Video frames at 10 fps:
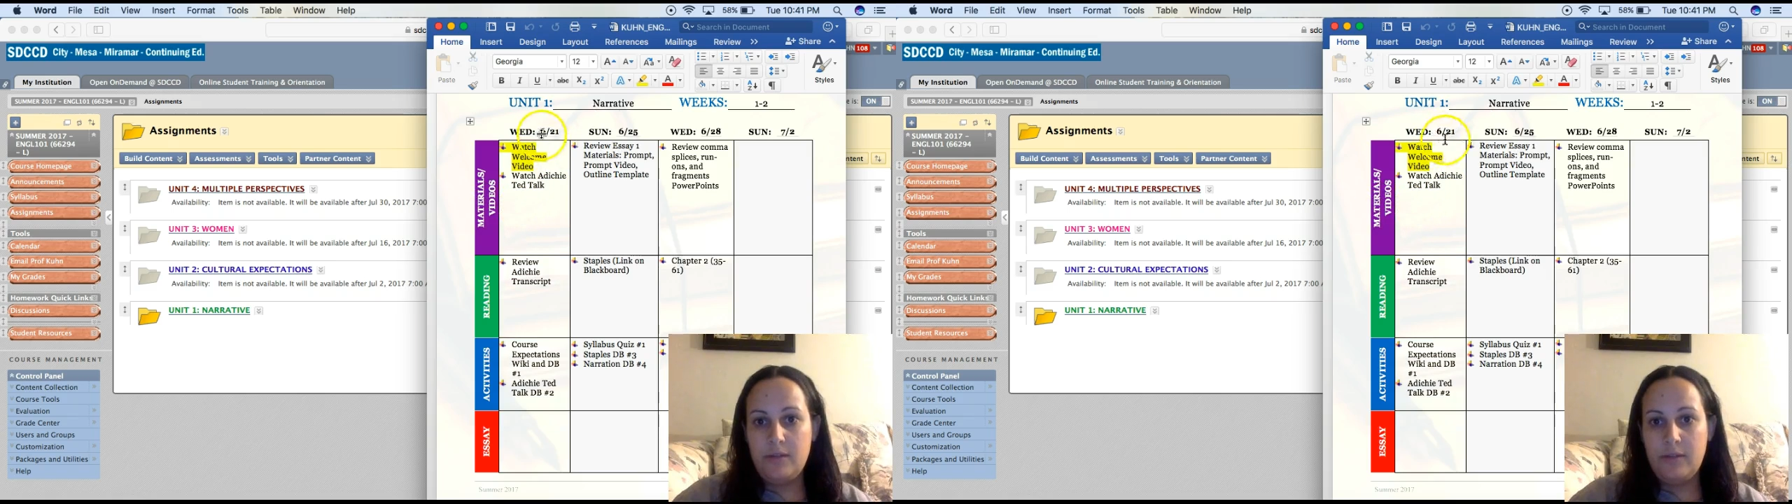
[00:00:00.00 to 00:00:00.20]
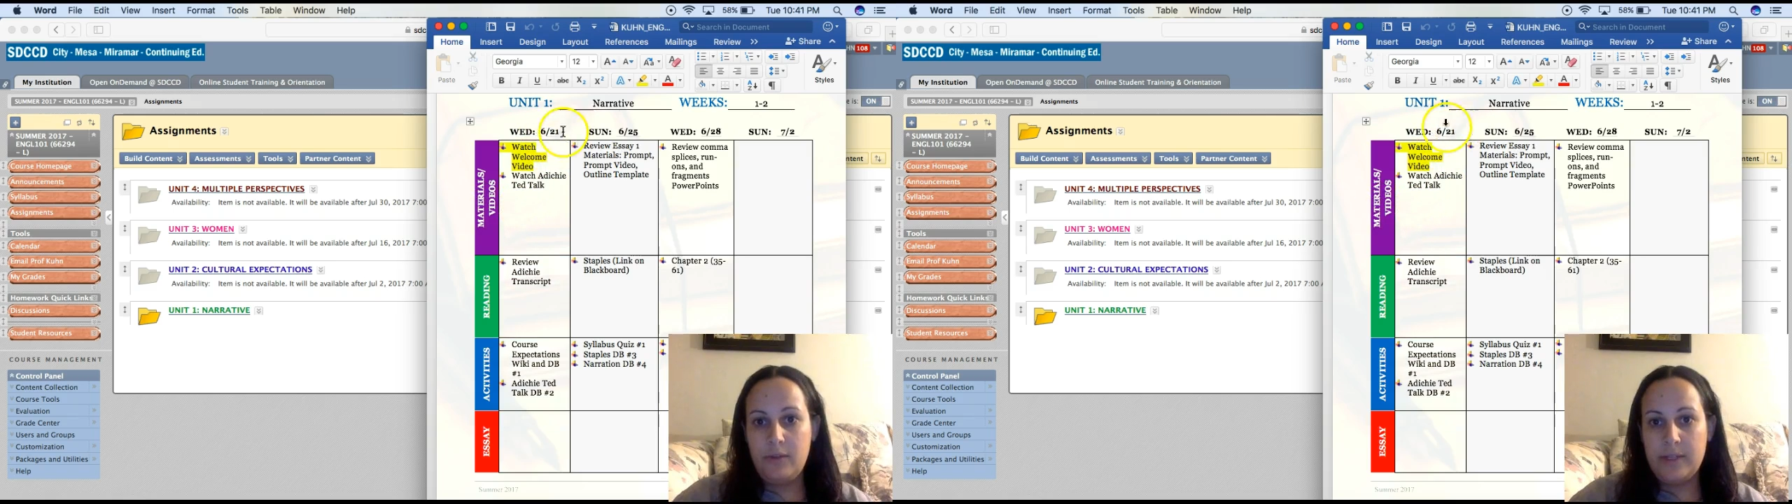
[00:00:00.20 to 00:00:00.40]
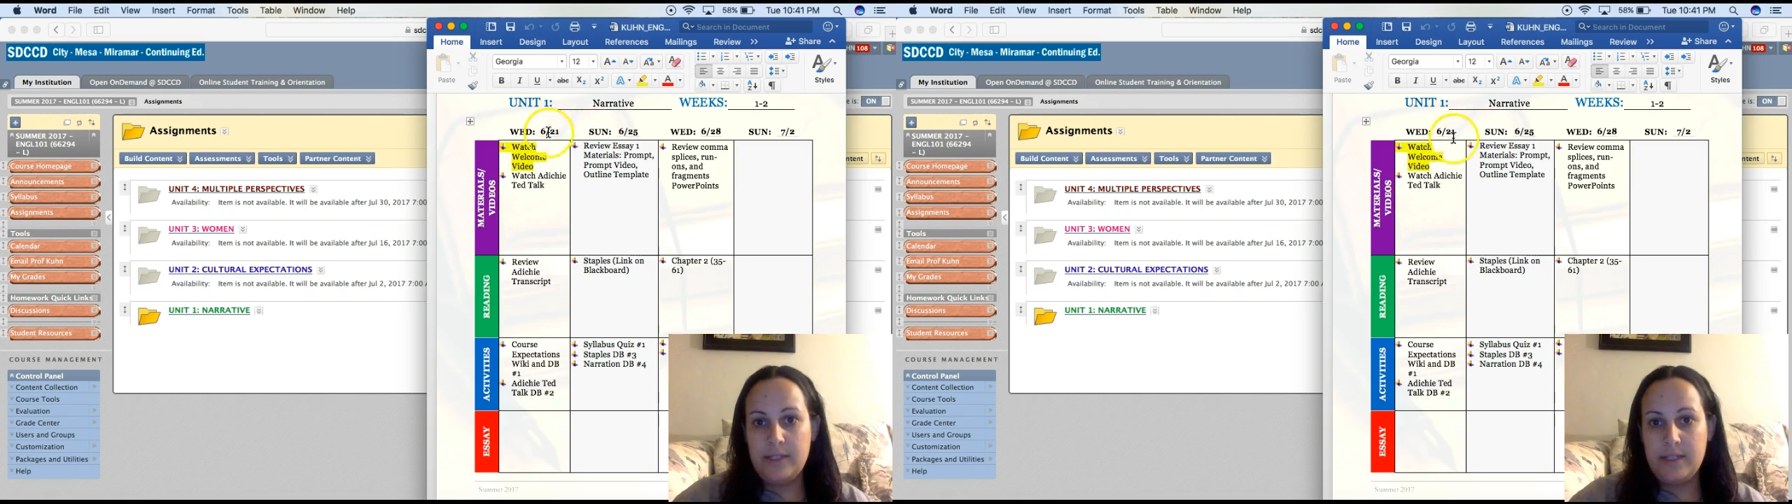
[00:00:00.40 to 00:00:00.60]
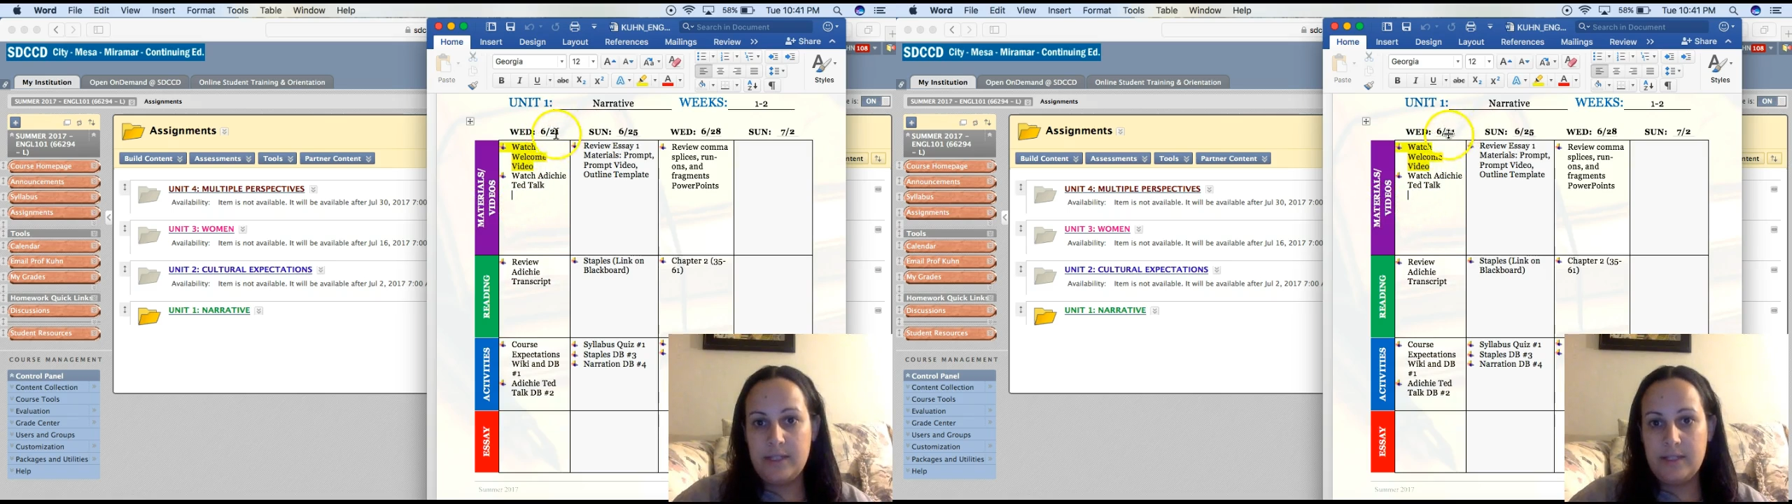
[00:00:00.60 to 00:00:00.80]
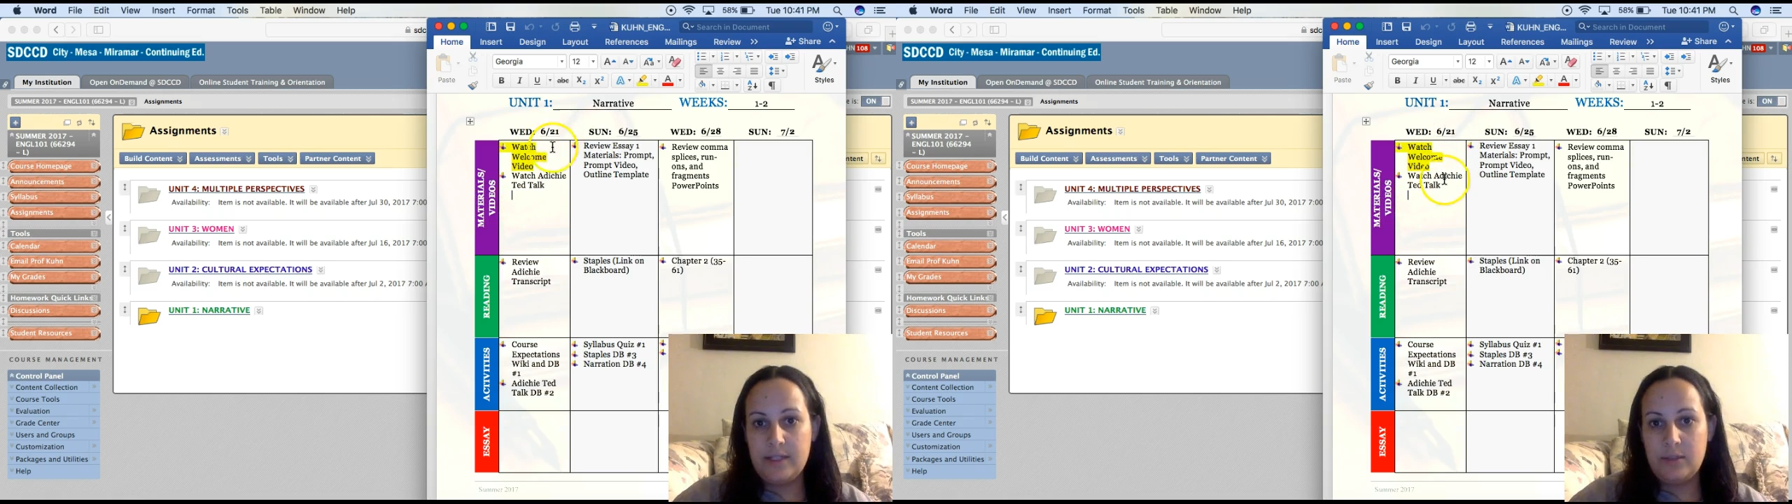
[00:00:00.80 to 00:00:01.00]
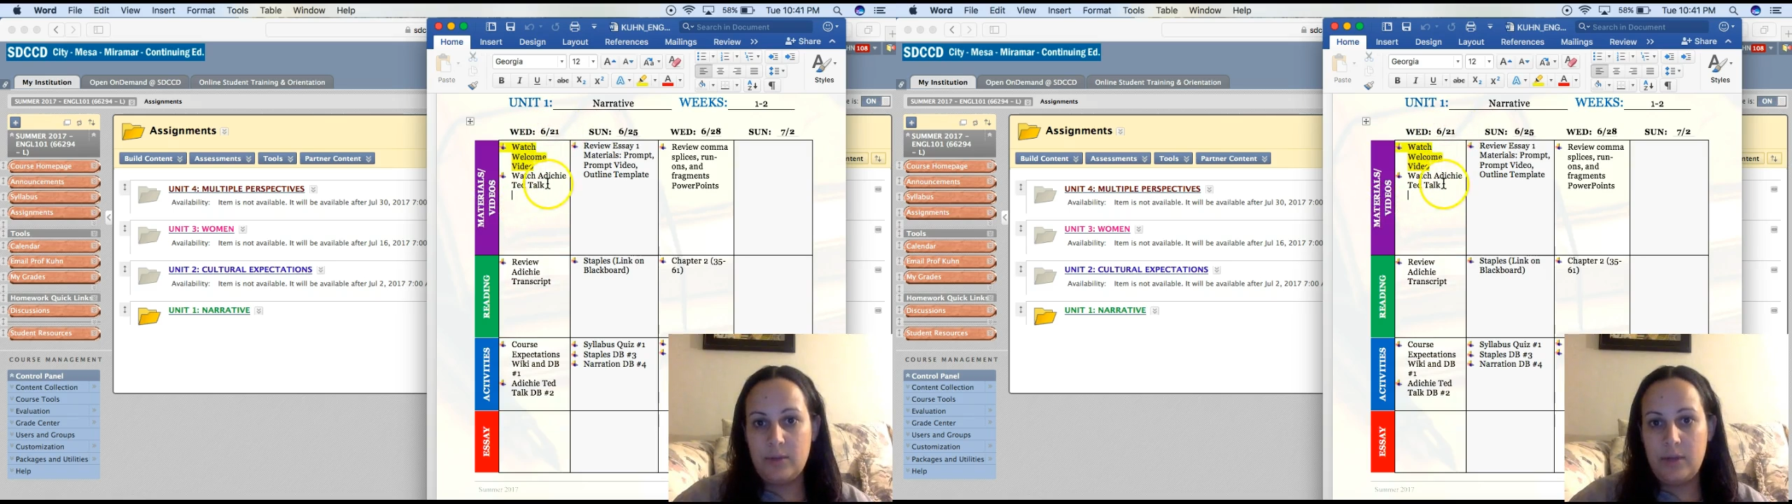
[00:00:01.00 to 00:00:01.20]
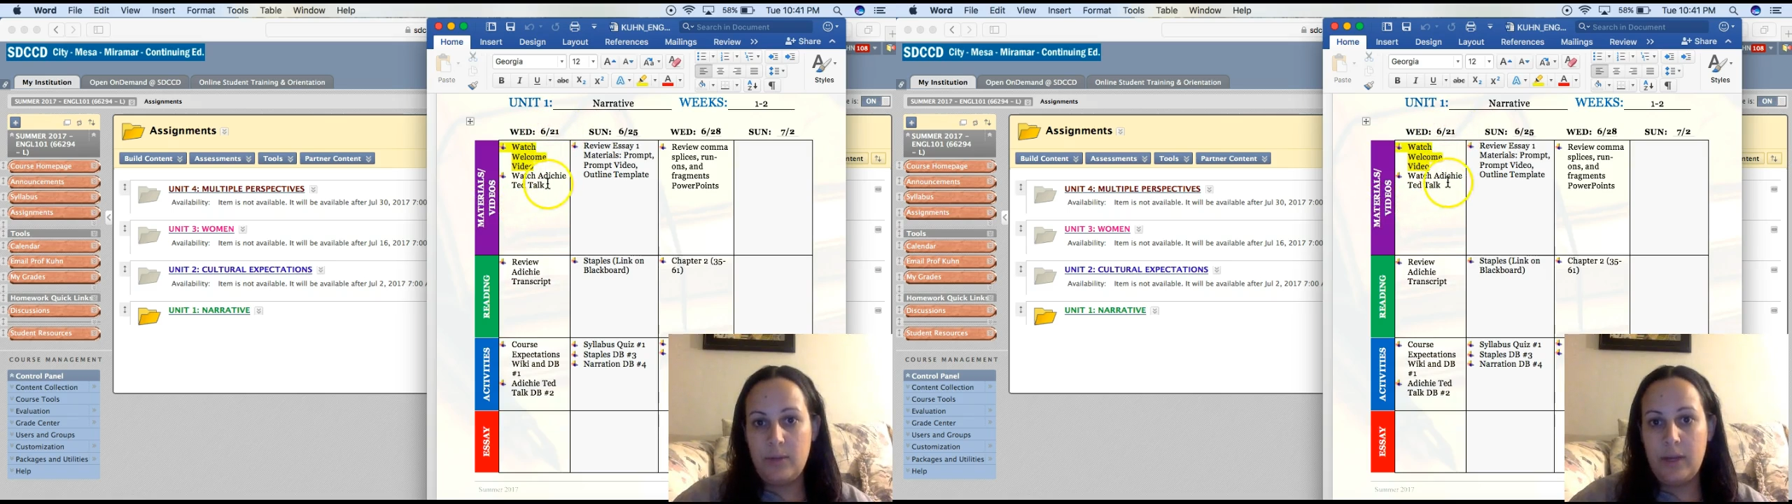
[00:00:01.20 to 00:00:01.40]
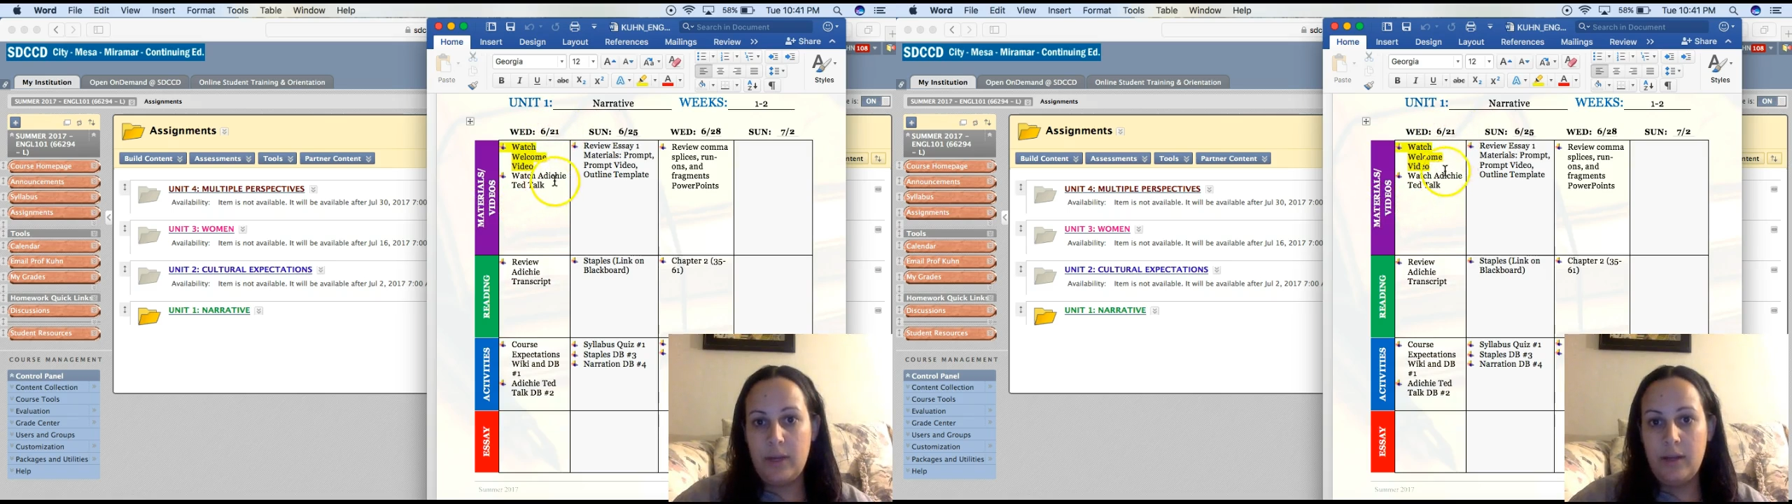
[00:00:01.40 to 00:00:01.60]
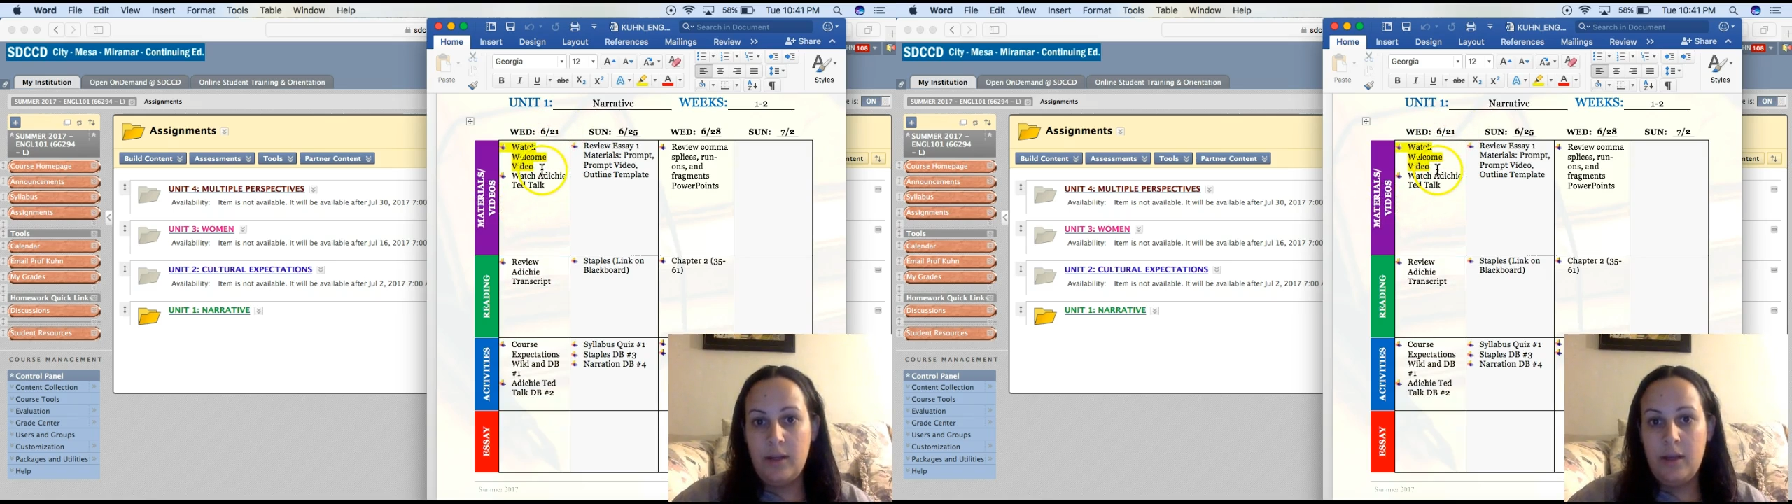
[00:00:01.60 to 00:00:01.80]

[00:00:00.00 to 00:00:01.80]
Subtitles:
for Wednesday 6/21